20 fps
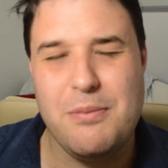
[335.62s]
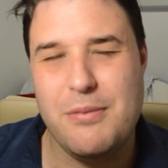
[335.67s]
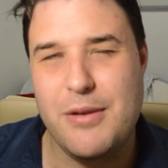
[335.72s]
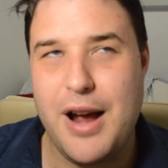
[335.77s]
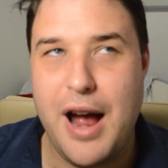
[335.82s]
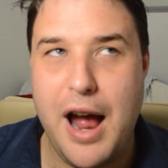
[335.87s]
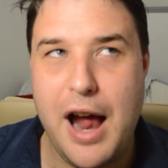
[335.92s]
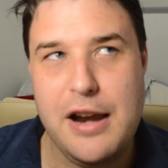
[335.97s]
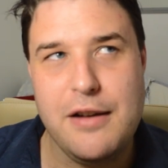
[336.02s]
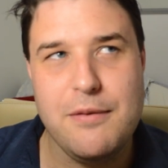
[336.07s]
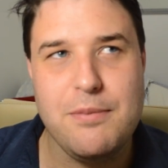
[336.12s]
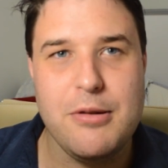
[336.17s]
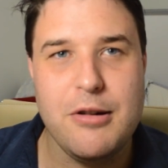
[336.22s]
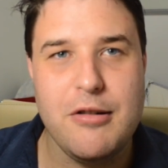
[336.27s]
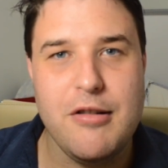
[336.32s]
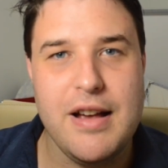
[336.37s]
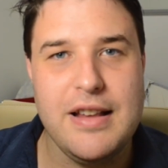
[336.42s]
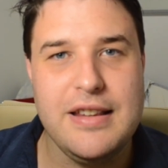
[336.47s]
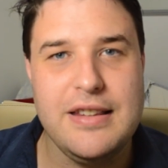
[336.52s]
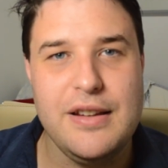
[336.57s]
kind of
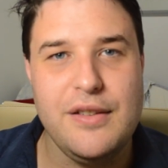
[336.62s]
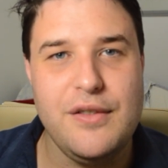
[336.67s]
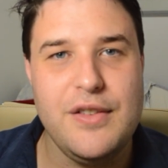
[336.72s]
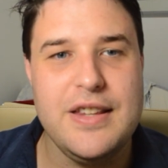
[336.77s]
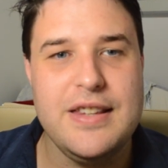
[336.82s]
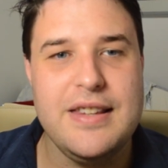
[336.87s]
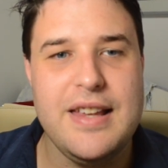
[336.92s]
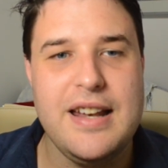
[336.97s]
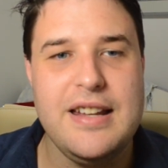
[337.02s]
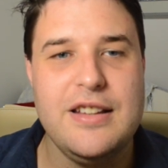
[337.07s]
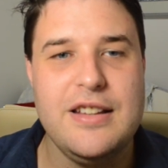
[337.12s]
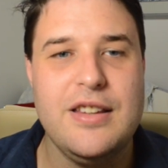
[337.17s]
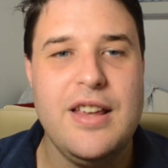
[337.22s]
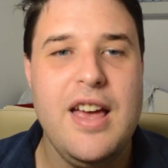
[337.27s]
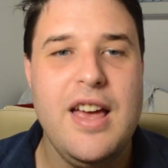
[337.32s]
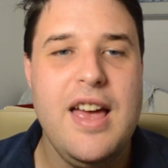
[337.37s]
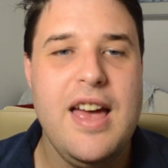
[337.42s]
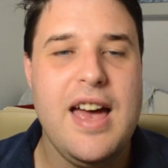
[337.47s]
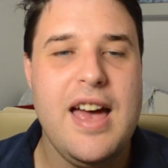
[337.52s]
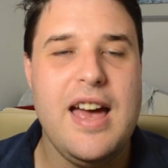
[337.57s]
progressive is that
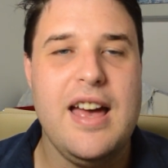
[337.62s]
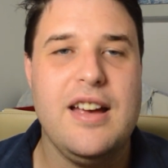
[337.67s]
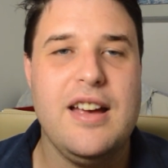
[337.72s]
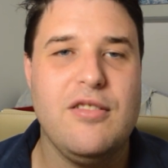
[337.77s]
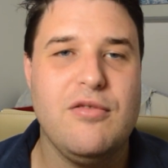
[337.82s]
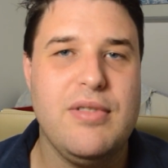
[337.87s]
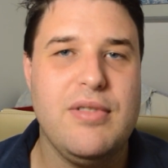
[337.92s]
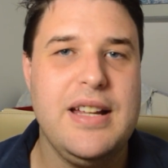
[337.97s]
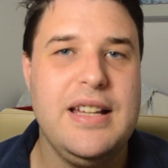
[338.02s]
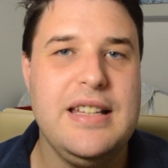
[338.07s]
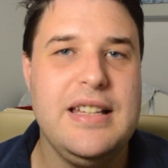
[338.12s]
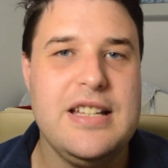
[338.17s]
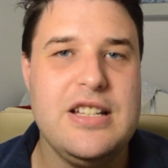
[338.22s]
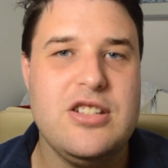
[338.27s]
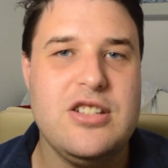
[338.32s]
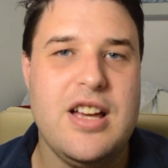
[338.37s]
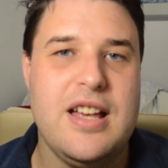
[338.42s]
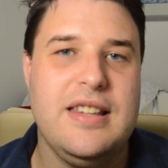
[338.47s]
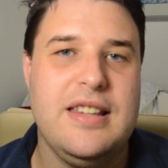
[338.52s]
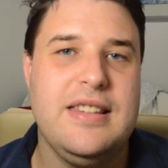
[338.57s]
it's really
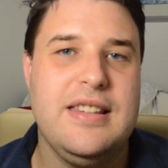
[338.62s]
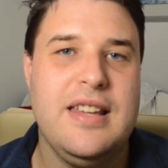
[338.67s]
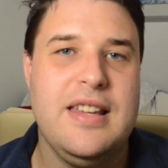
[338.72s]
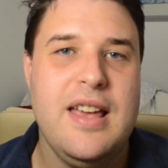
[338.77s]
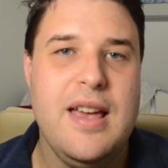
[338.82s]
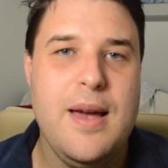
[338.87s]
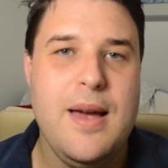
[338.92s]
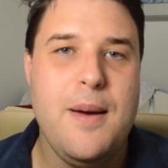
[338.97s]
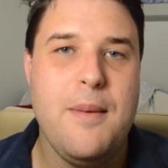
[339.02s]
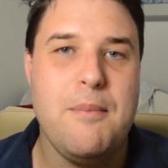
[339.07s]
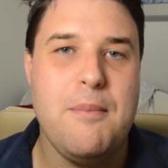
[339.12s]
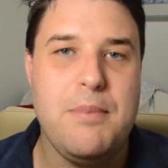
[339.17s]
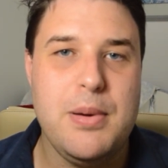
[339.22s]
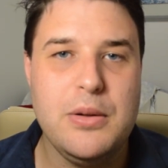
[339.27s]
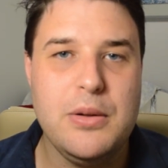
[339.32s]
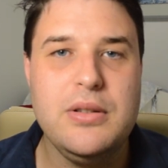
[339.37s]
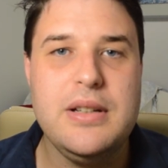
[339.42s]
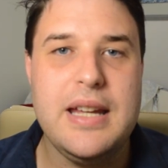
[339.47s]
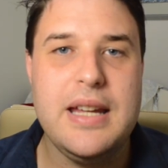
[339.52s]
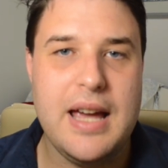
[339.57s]
just
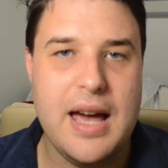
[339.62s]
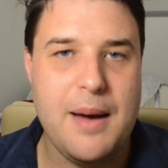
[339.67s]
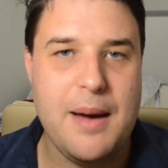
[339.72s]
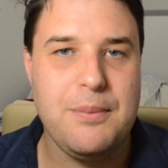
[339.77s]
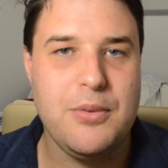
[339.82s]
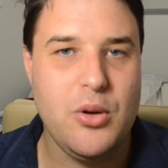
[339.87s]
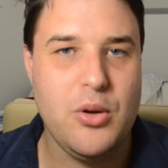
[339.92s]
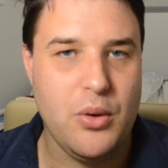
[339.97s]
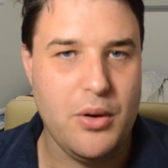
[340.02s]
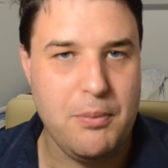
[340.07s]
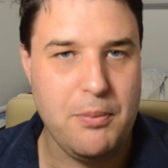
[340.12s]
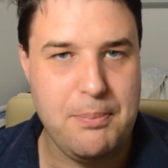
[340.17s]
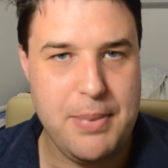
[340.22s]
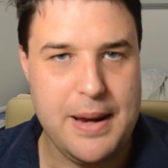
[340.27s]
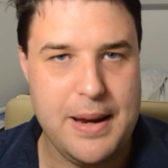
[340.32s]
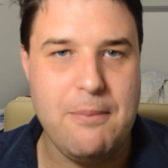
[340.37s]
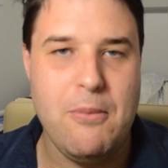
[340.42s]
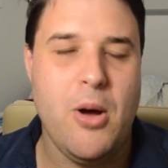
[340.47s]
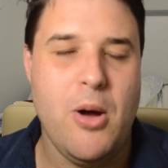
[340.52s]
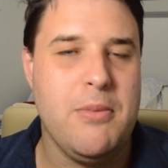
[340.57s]
building up to a
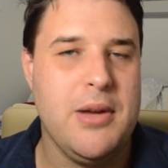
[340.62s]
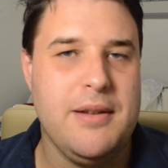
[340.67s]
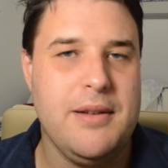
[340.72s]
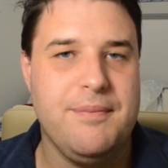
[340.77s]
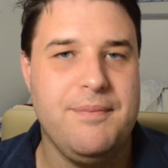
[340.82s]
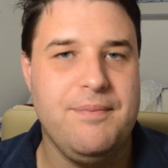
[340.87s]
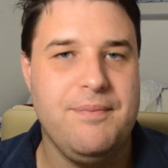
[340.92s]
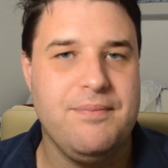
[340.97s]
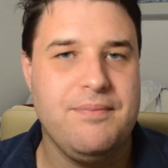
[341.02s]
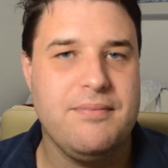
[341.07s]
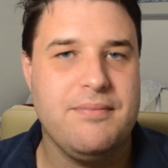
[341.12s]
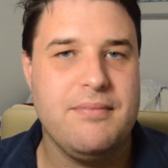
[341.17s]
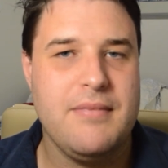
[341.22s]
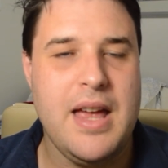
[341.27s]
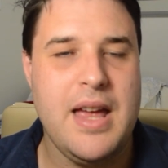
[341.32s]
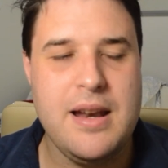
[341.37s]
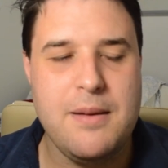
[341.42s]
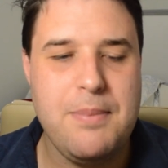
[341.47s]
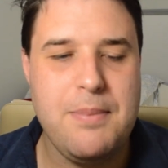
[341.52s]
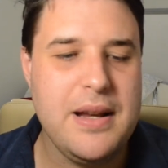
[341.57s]
big moment.
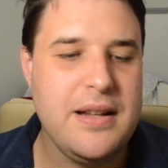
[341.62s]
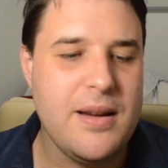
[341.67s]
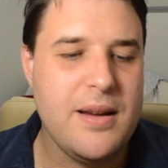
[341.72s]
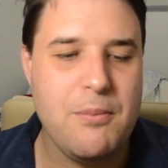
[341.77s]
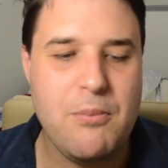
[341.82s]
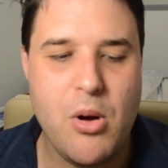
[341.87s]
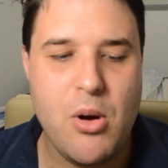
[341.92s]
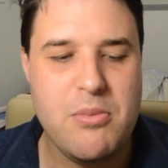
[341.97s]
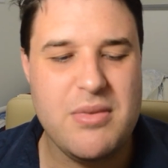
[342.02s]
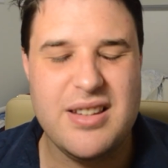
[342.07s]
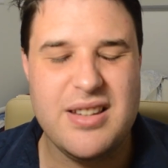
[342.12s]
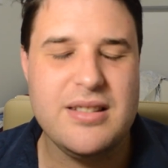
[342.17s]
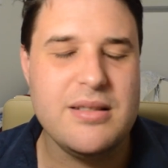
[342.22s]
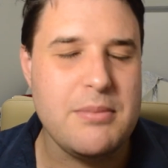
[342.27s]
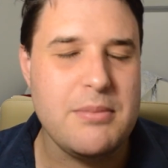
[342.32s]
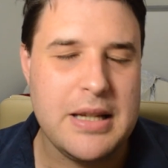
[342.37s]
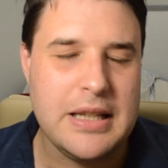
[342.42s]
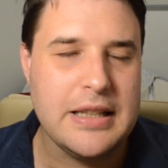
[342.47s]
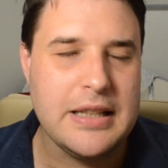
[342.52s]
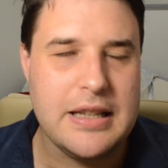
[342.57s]
And a big moment
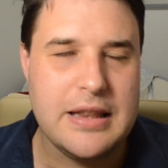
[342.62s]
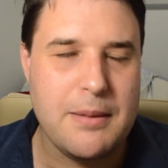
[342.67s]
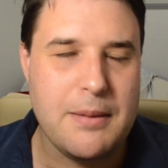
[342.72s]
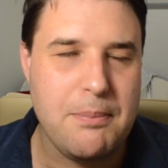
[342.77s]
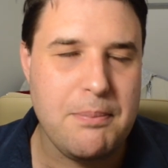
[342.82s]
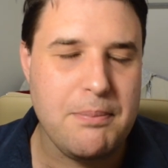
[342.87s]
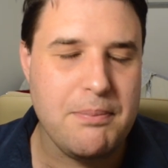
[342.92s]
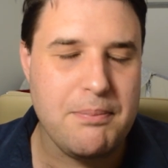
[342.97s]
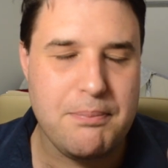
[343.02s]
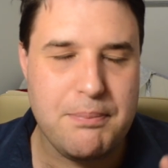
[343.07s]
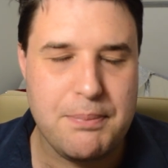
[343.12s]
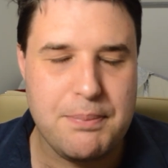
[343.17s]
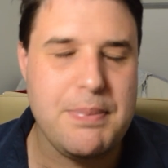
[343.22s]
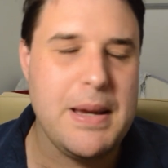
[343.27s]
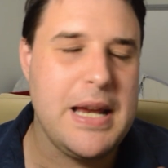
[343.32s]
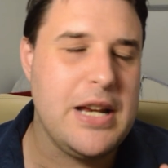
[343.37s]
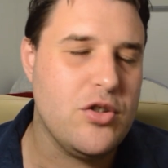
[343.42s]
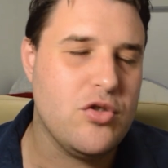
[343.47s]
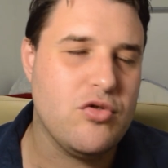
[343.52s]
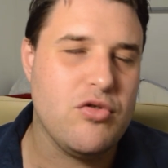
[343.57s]
doesn't mean let the
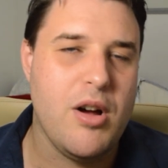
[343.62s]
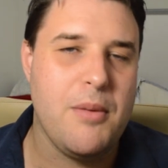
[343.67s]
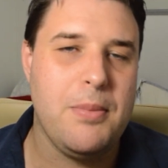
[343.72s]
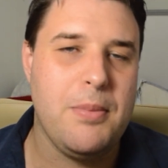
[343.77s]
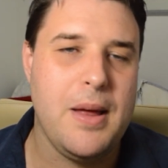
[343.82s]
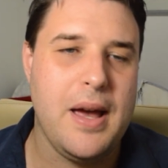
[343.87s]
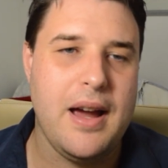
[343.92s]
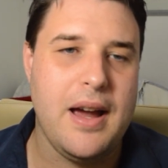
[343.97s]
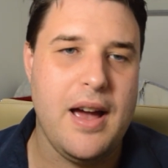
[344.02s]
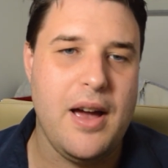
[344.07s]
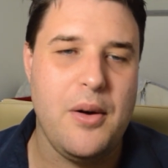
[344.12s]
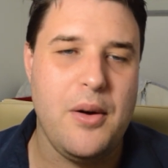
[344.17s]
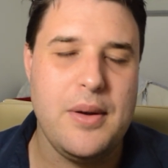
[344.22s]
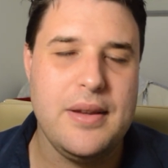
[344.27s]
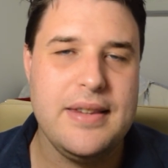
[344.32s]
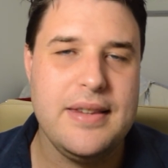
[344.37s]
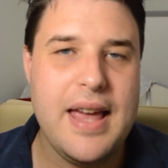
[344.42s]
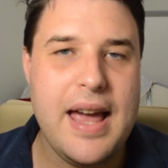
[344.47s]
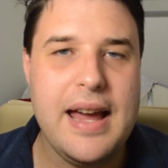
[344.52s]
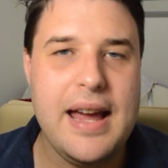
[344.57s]
beat drop, like I
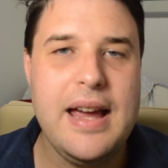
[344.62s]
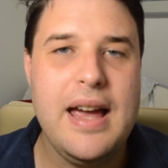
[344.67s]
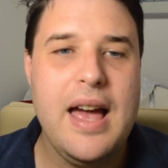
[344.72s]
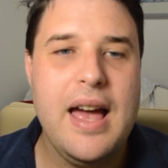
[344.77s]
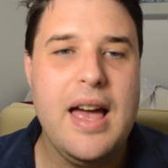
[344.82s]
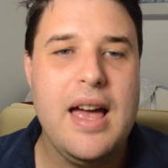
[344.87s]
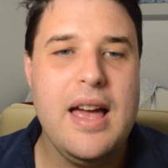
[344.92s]
always say.